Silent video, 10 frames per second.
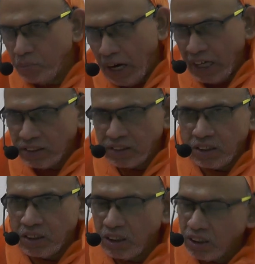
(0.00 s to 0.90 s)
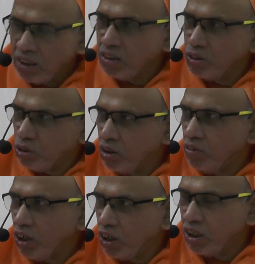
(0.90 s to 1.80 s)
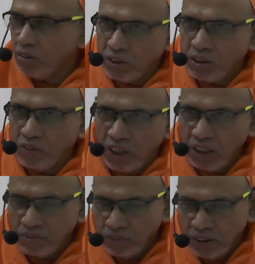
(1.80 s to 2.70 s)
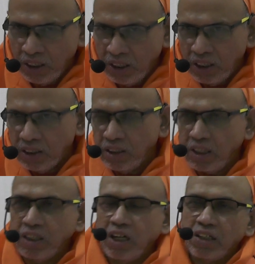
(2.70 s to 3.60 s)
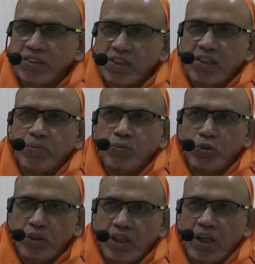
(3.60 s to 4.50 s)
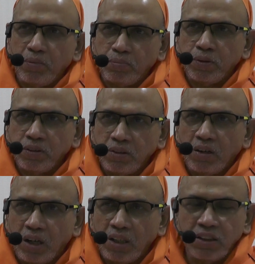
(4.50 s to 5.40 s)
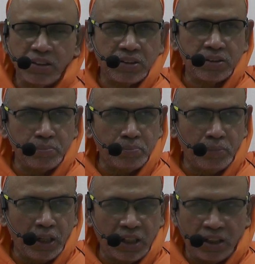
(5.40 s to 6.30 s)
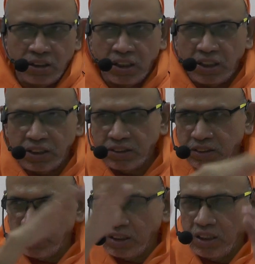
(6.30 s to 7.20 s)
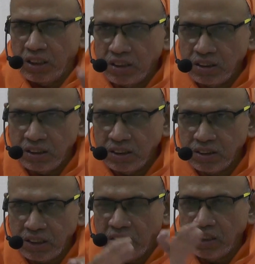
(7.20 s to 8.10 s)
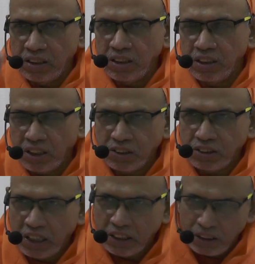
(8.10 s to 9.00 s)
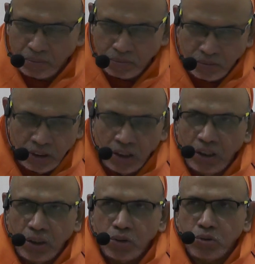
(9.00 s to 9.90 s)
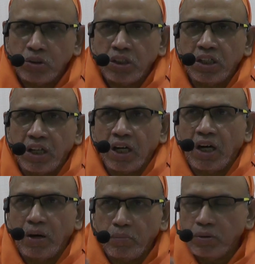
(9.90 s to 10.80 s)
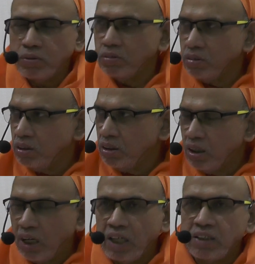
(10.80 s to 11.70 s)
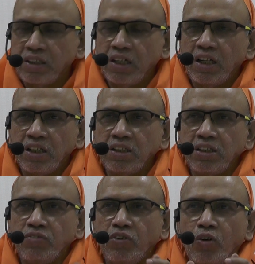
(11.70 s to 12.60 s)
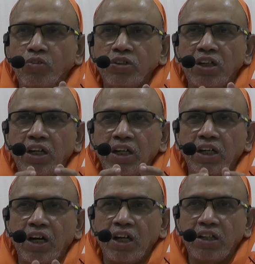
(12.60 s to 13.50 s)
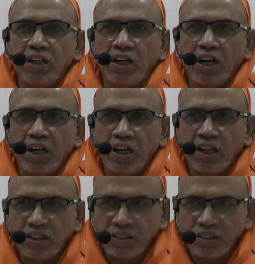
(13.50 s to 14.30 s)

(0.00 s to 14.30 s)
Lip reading: bats and all that. So they were all driven away. Then he asked them, "You dig up all this mud that has settled inside the inner sanctum." So they dug up, and suddenly they found the linga there.